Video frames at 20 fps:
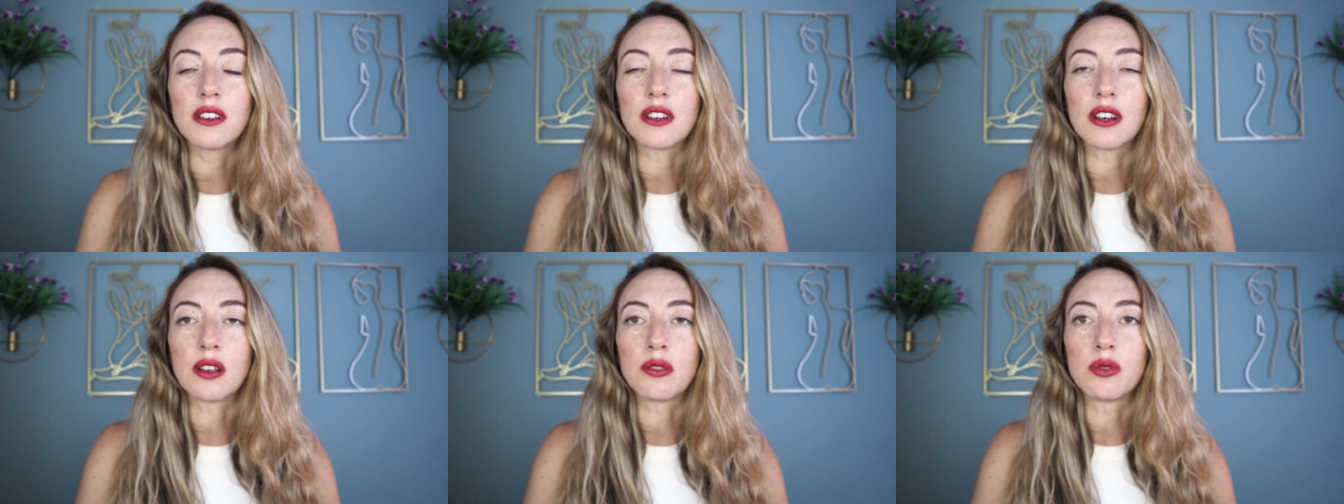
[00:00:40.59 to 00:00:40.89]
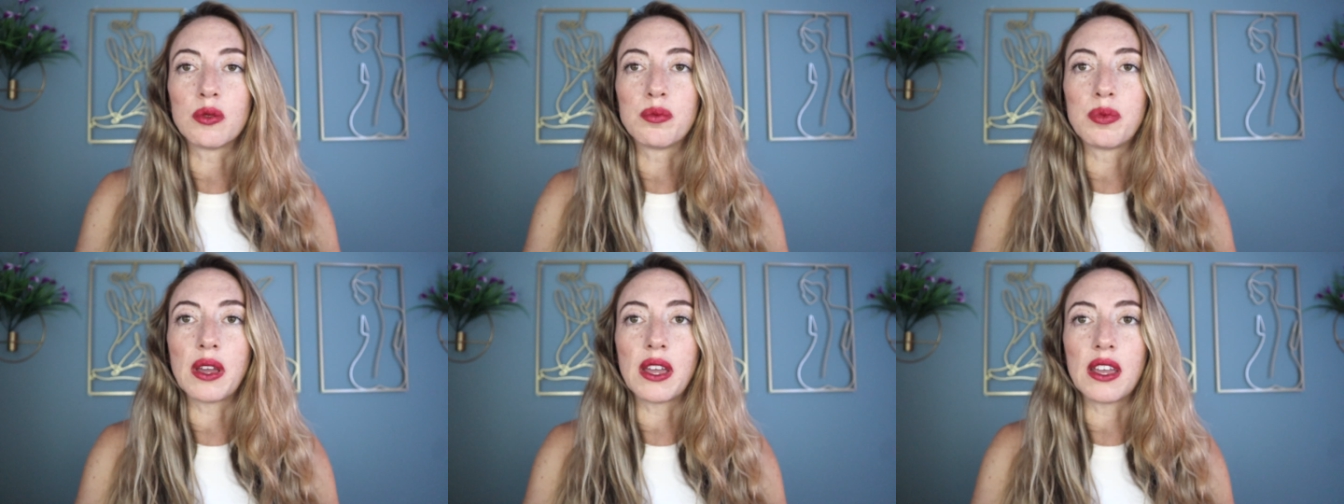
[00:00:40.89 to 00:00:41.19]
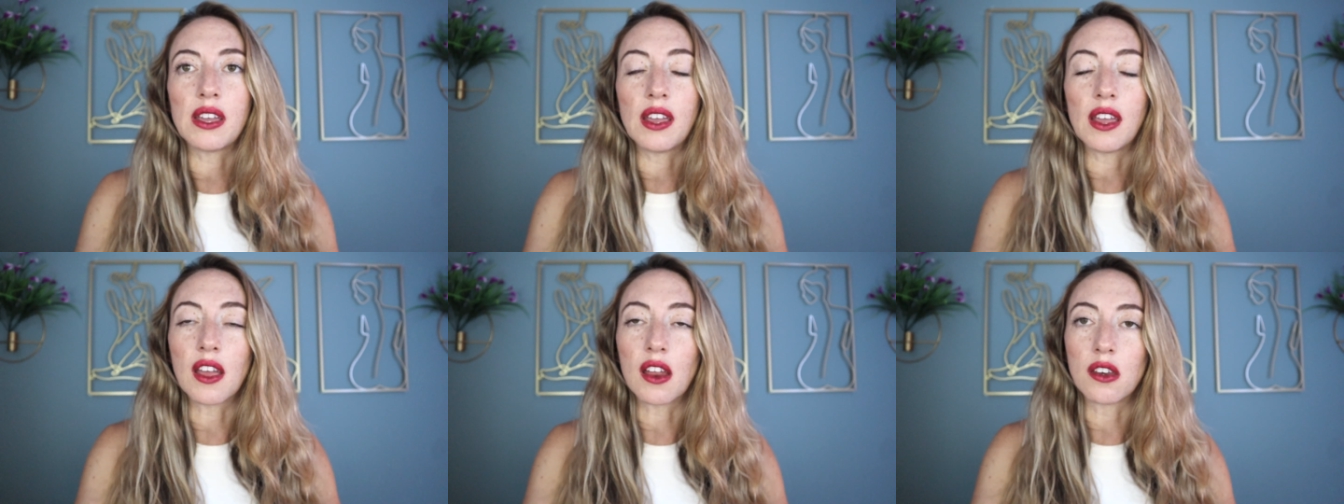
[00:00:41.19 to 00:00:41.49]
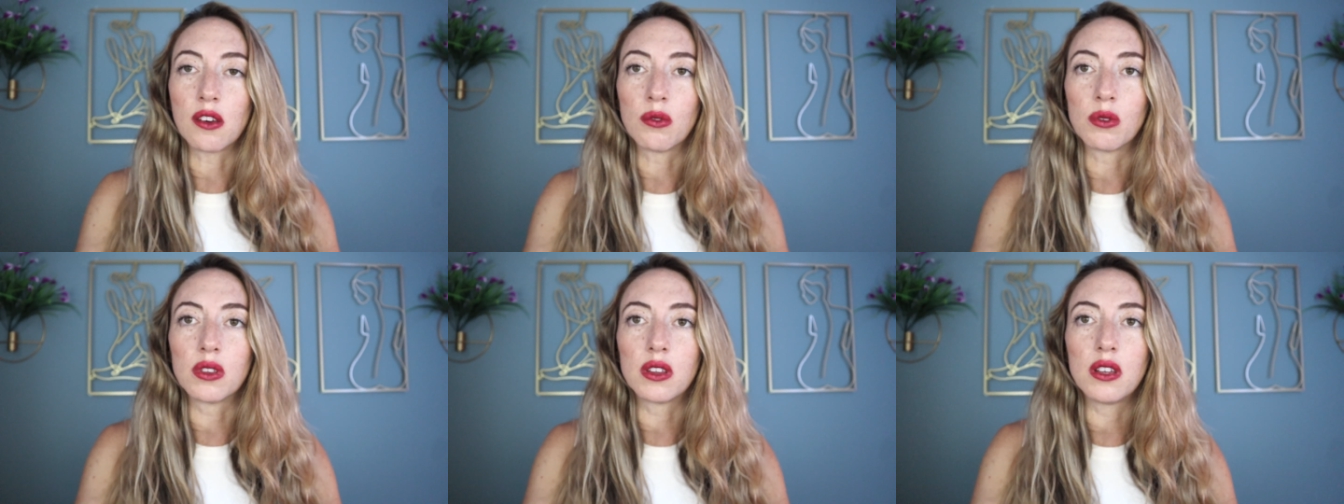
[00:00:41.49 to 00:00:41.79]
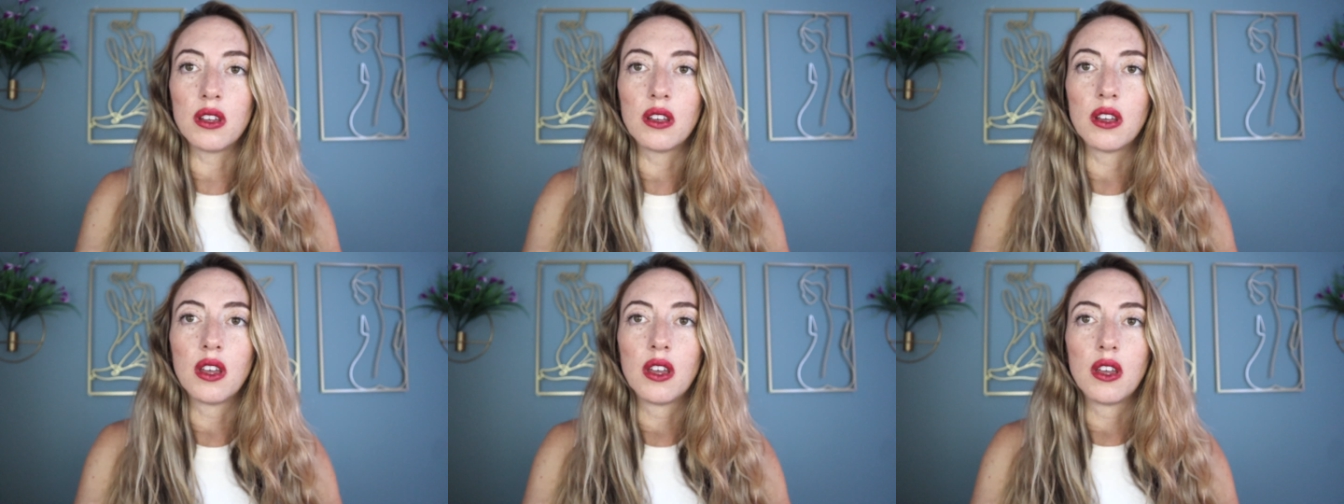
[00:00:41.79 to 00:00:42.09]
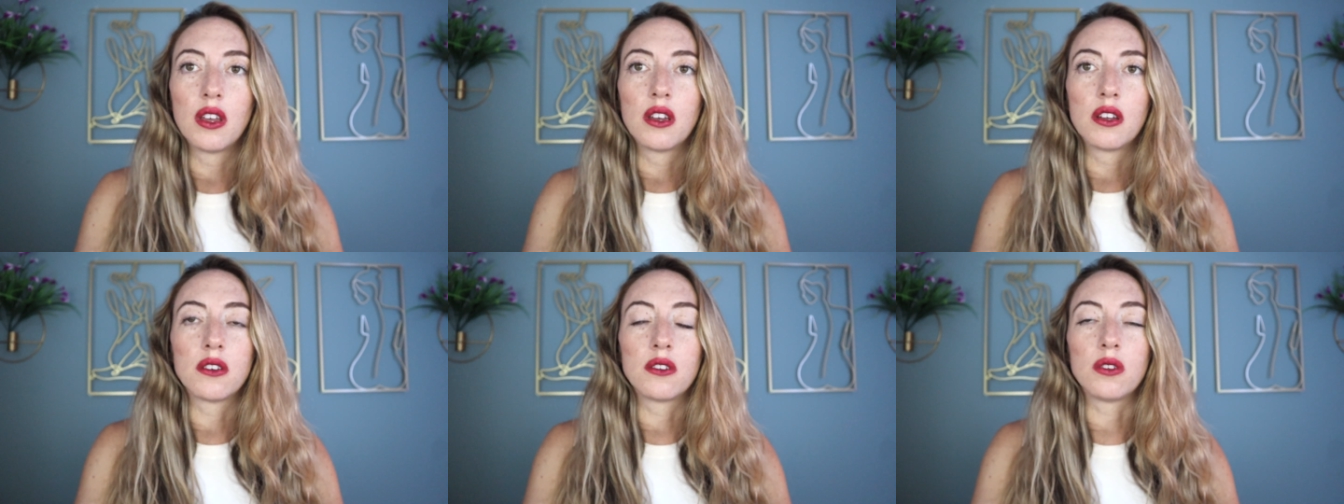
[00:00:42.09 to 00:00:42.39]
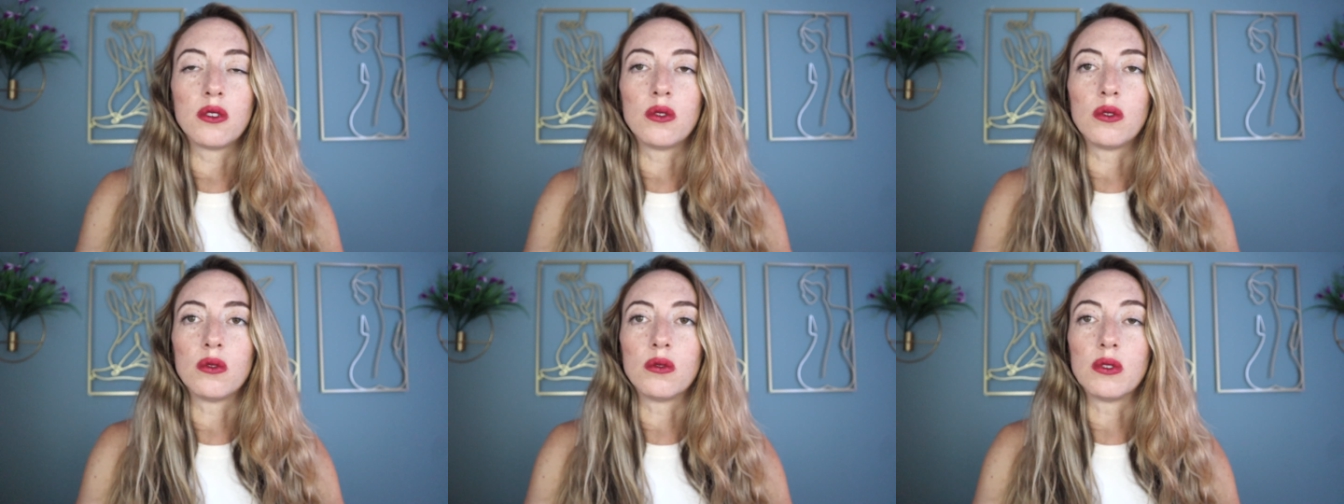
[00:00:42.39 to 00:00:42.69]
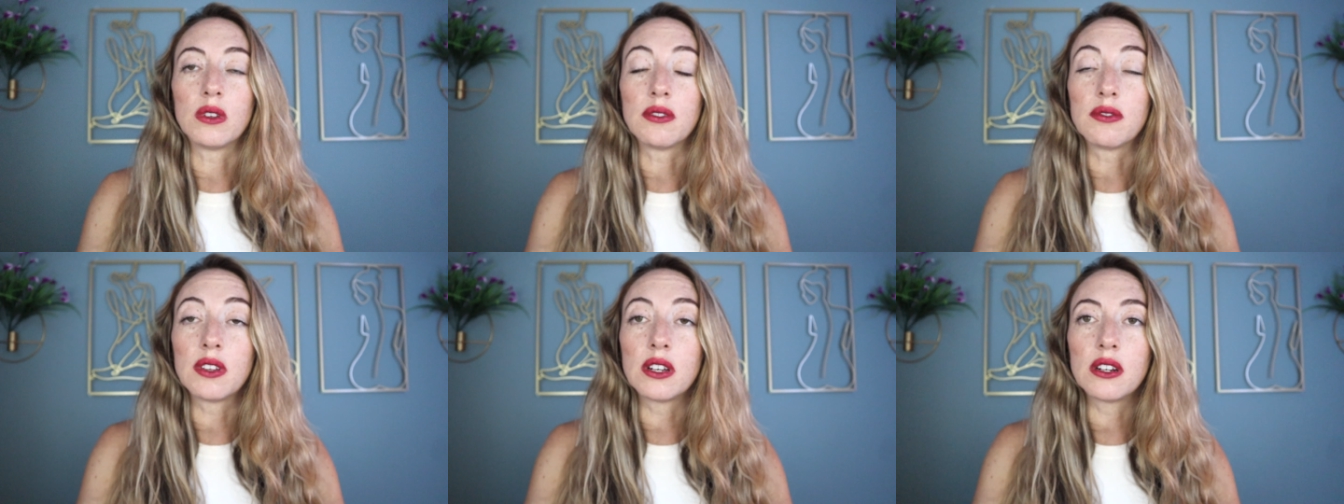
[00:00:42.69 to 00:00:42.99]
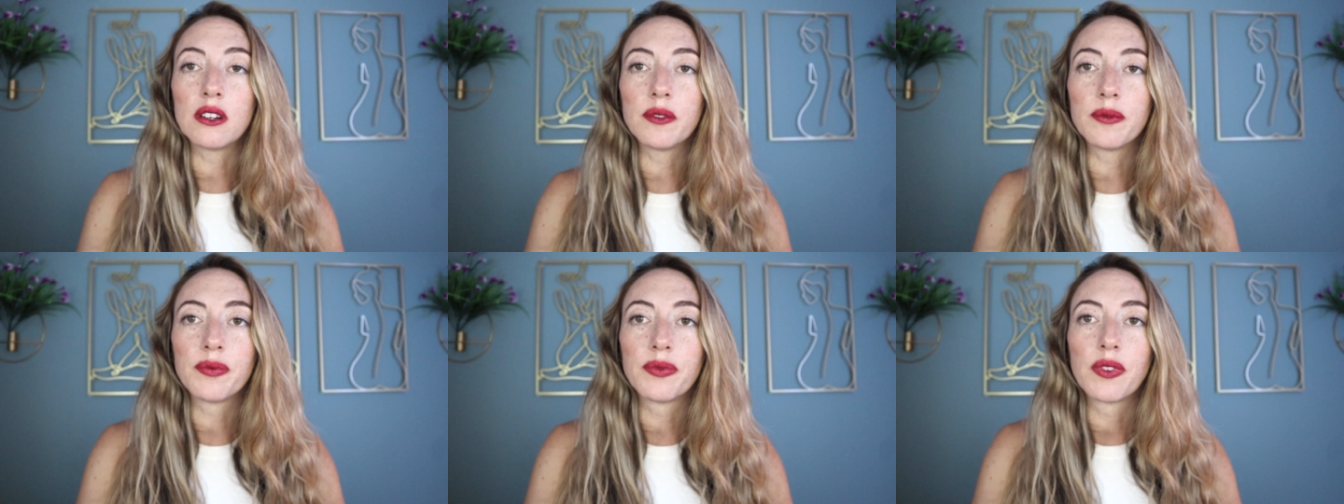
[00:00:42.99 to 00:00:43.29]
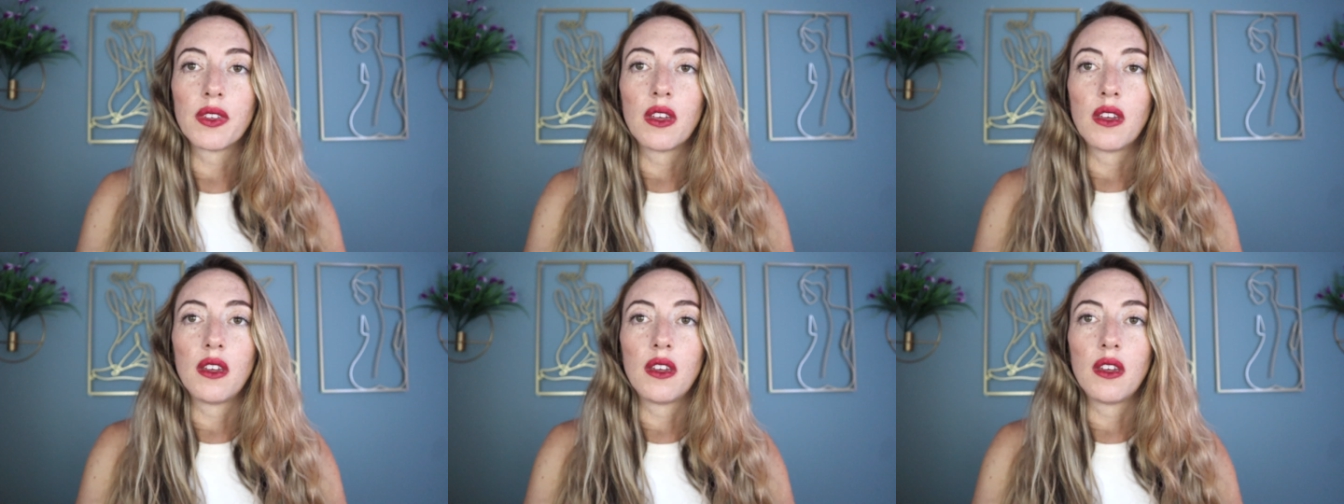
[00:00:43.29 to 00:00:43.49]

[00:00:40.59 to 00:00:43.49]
and I would pay annually to live there.